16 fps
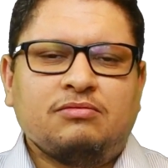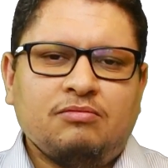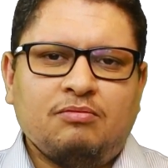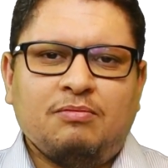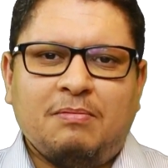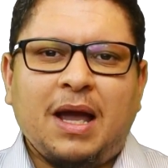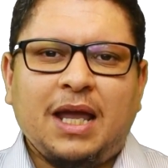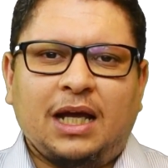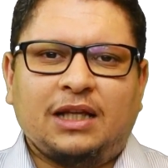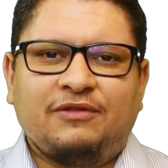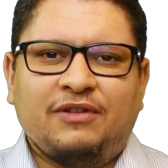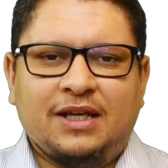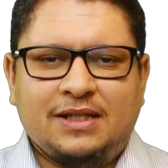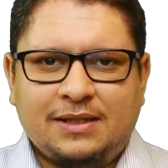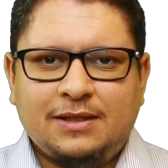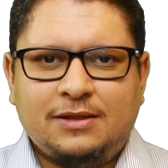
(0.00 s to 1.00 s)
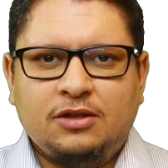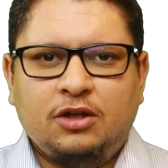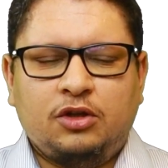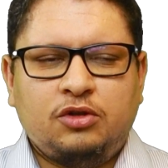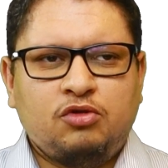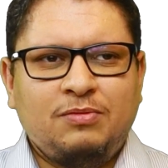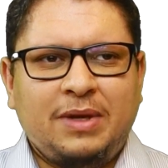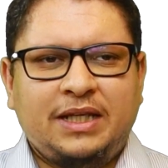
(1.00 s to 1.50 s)
my advice is
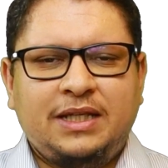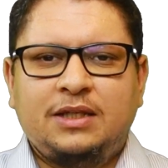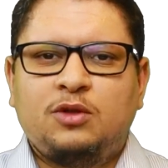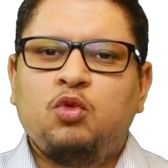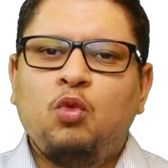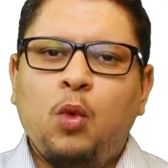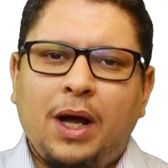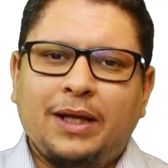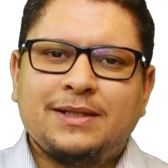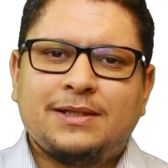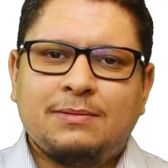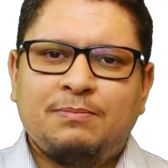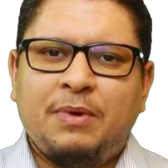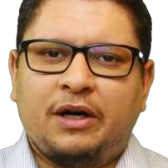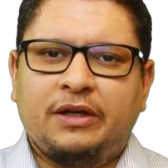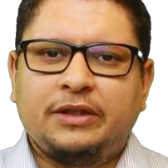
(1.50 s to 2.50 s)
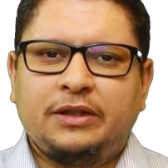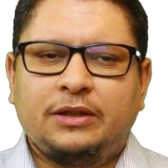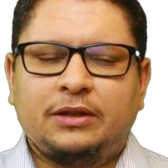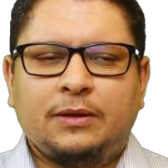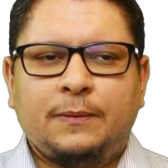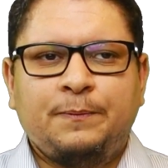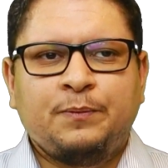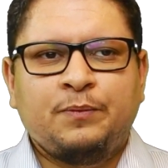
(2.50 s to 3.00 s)
not to make it once per
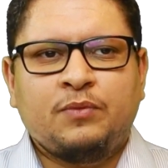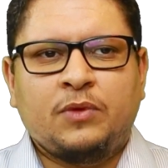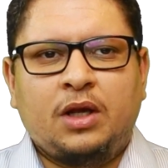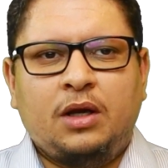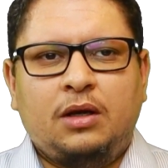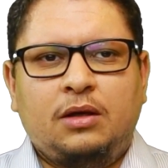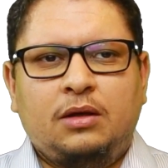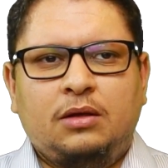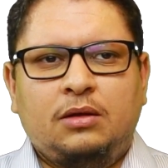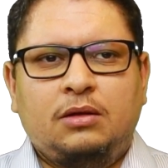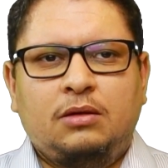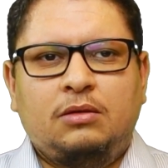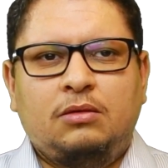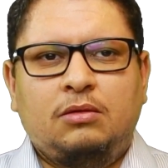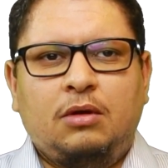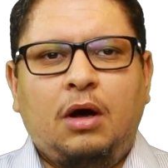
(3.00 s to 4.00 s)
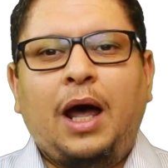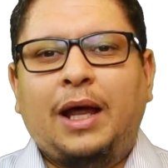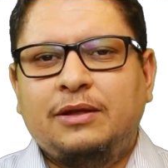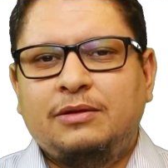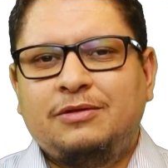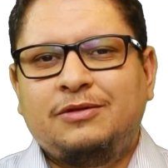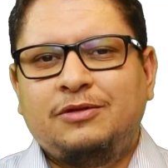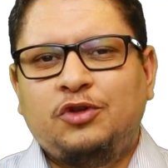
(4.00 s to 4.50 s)
year,
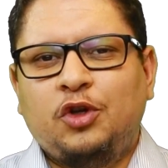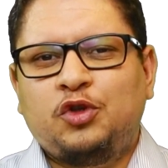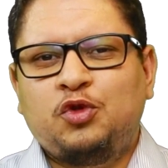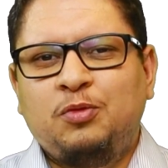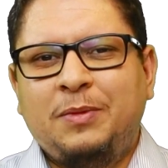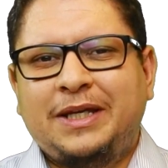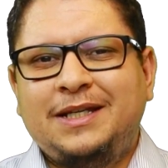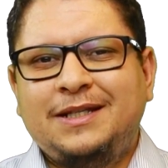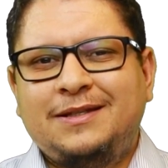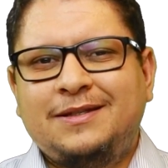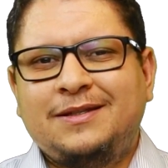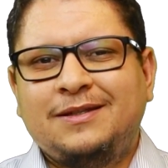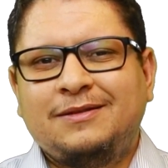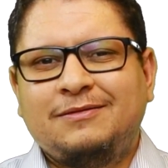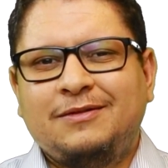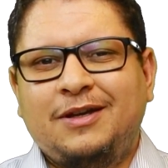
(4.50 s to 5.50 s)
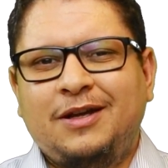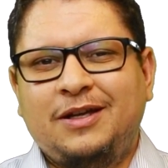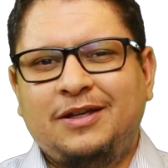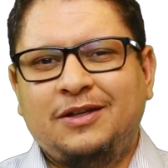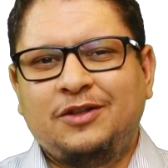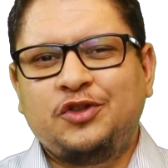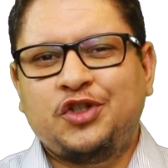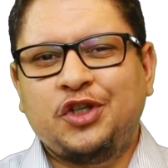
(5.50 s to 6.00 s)
and not to make it
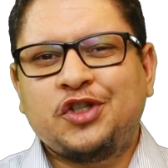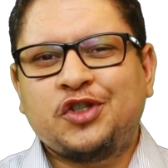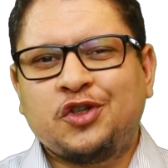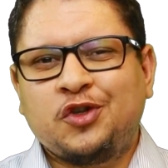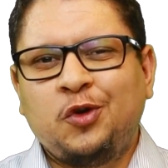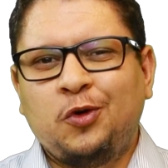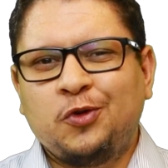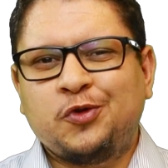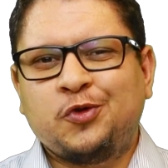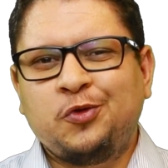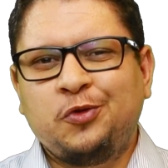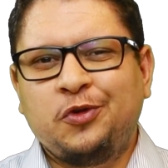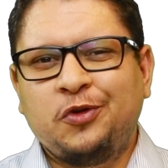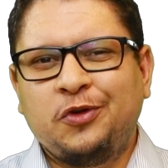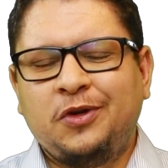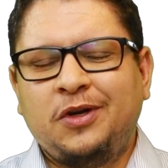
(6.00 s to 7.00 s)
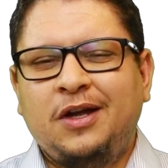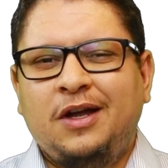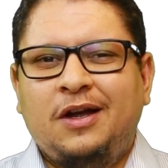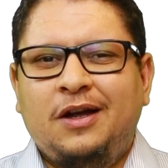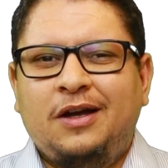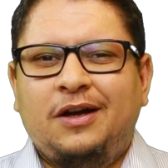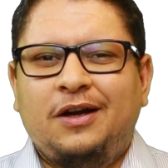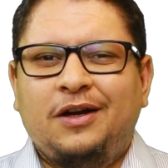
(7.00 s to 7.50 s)
just close to
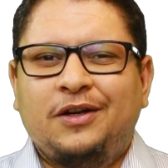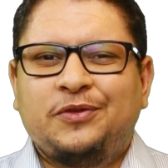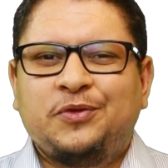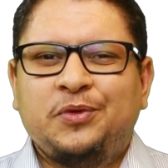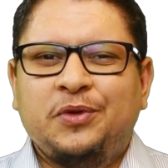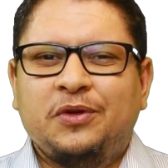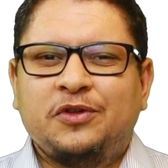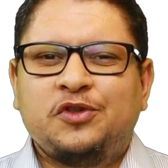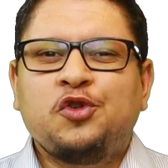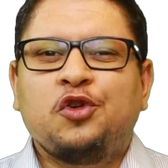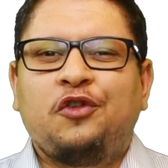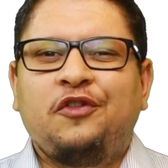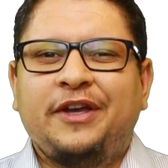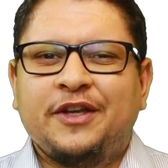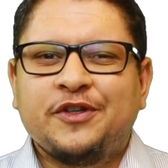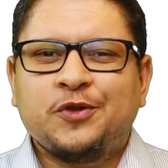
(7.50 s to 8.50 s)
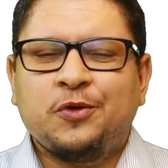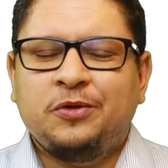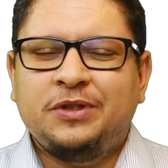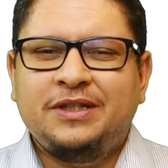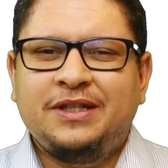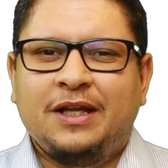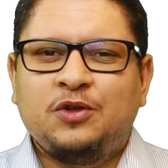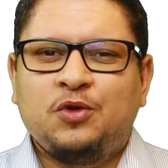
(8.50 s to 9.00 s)
the surveillance
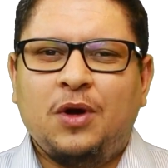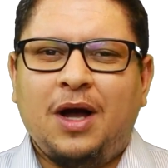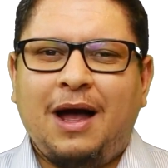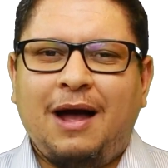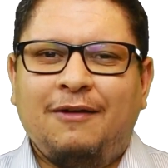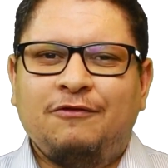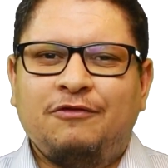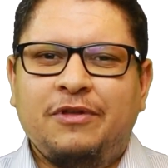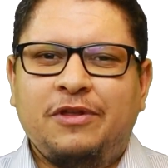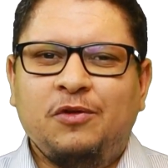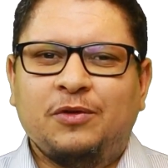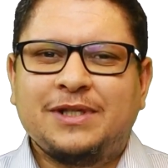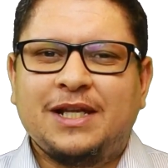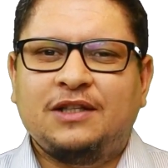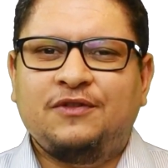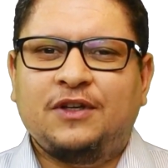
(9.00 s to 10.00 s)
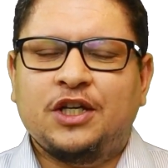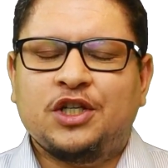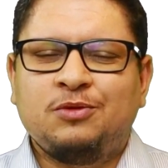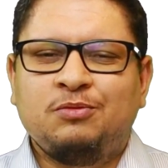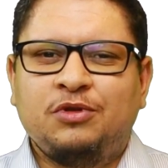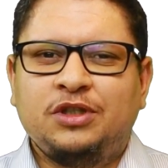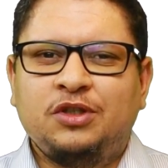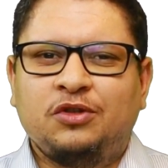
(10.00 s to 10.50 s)
audit that you have with your
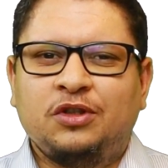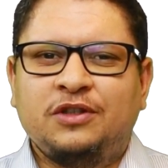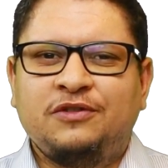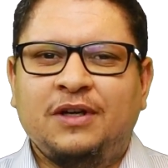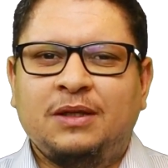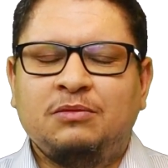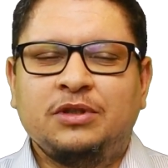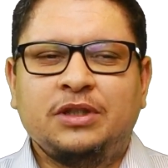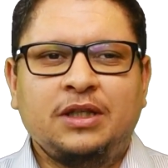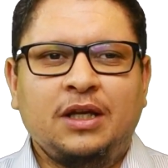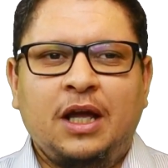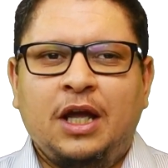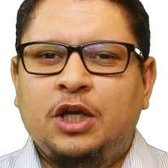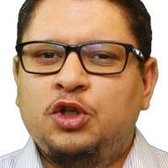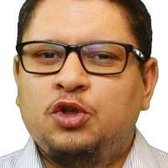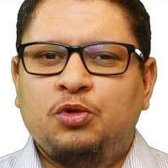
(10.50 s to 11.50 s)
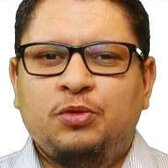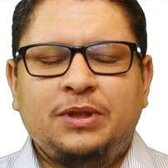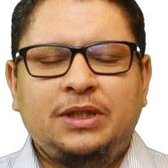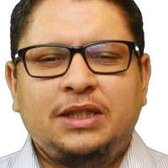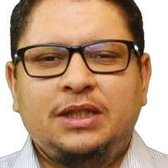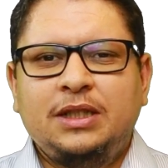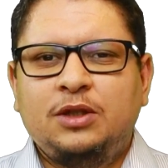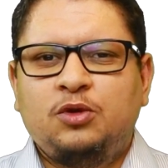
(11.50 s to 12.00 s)
certification body or notified body. You
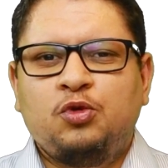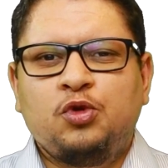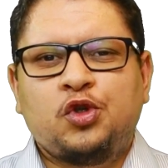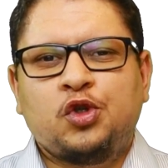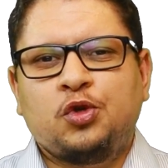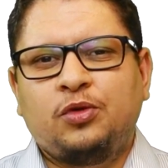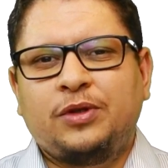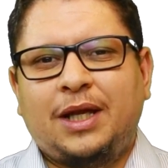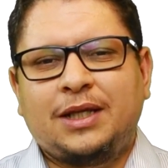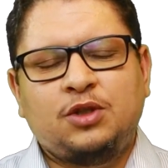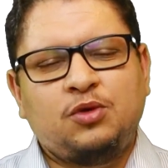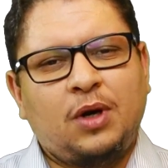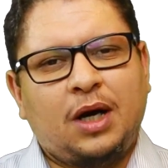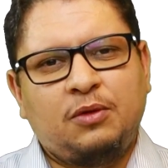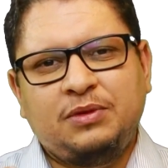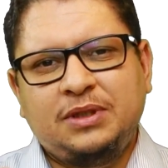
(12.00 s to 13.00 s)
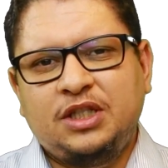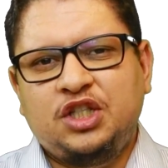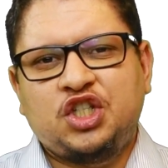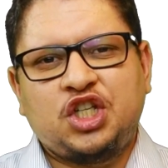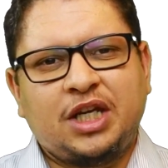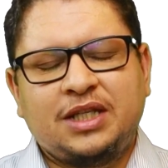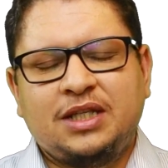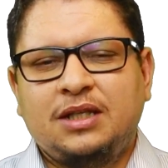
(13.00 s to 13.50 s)
really need to show that you are really
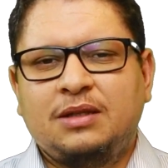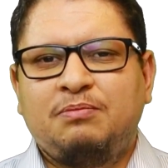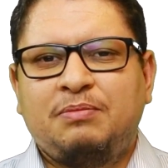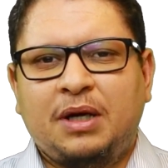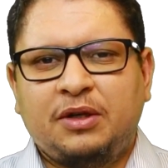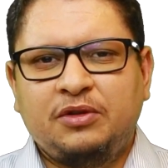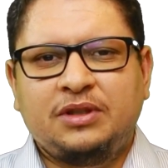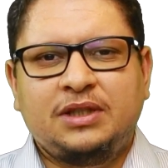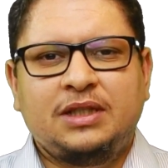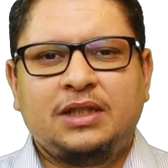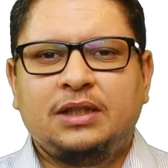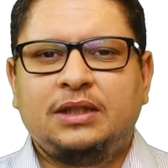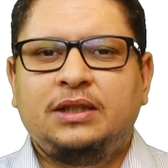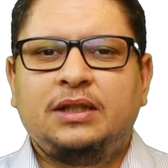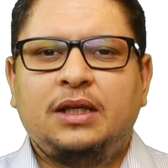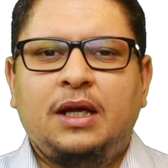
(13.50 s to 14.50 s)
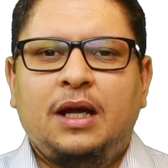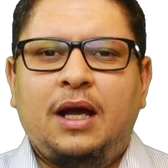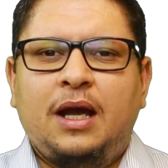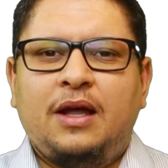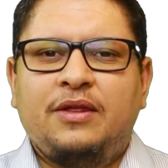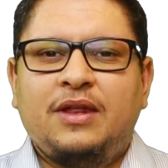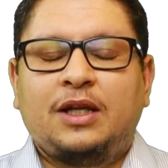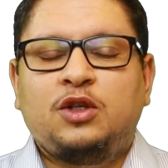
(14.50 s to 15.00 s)
checking periodically
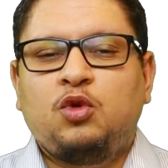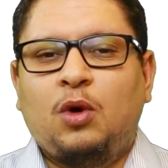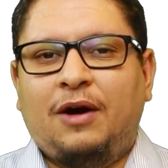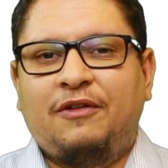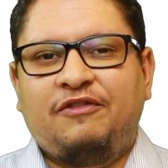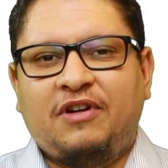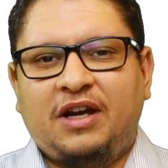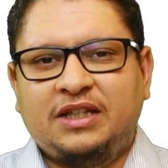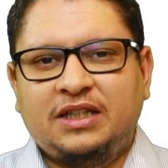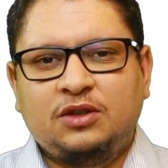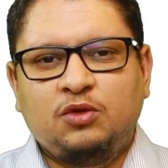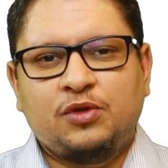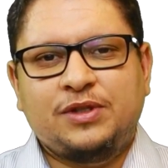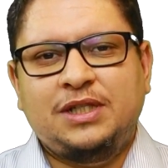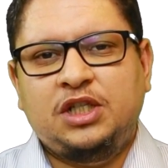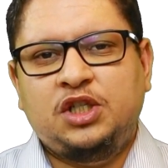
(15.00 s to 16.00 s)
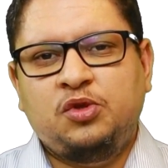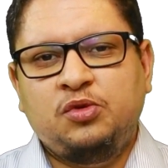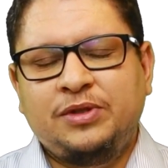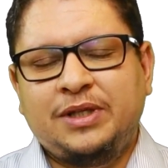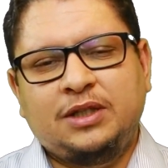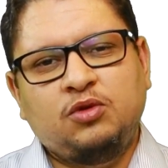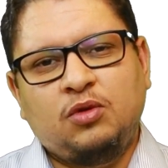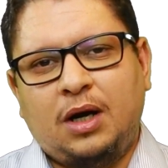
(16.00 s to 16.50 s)
and that you are finding those
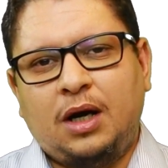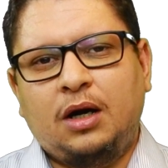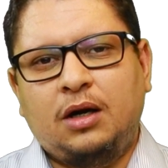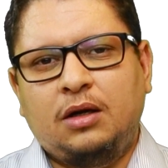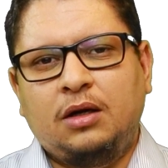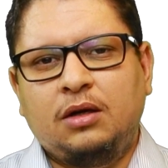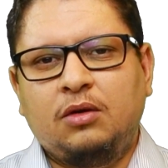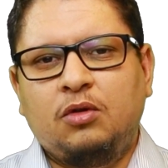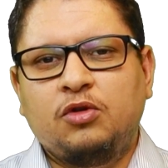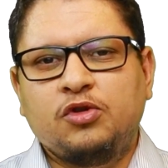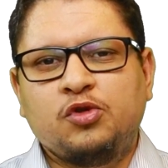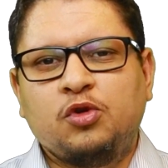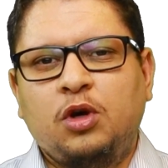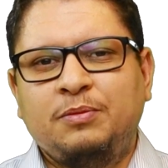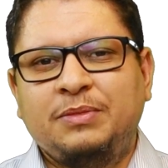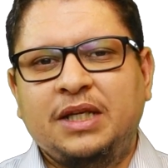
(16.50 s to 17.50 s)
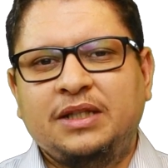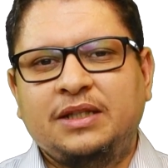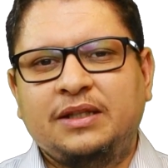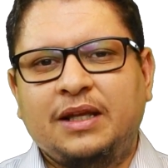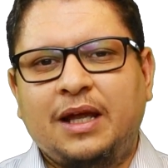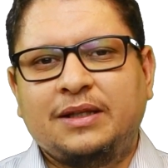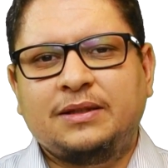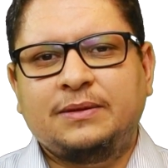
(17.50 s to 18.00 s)
issues and you are also
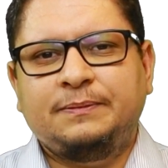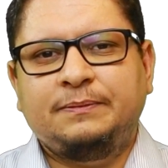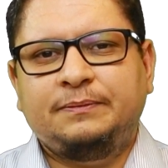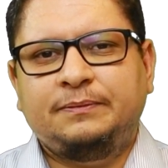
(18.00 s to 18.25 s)
updating that.